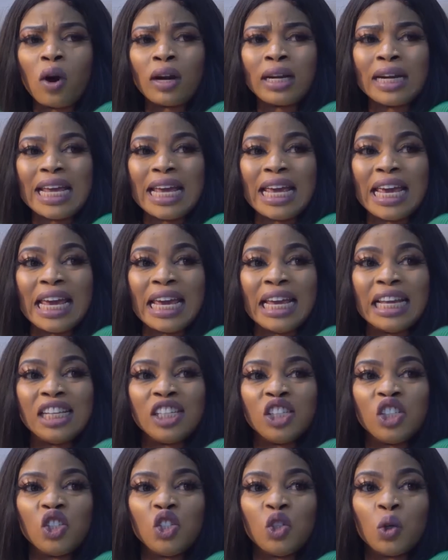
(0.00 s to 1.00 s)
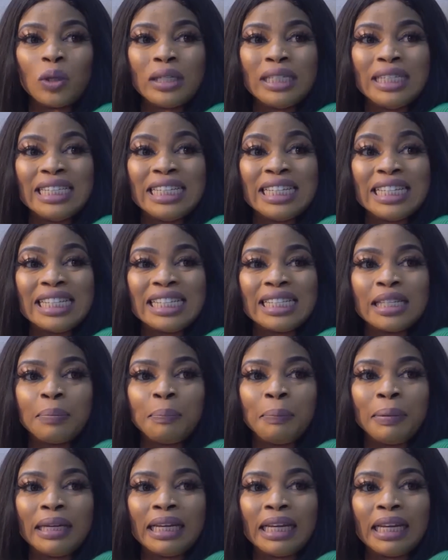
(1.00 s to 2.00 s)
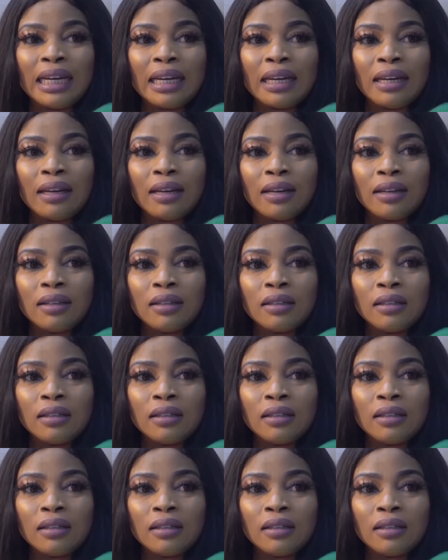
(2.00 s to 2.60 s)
What is your discipline?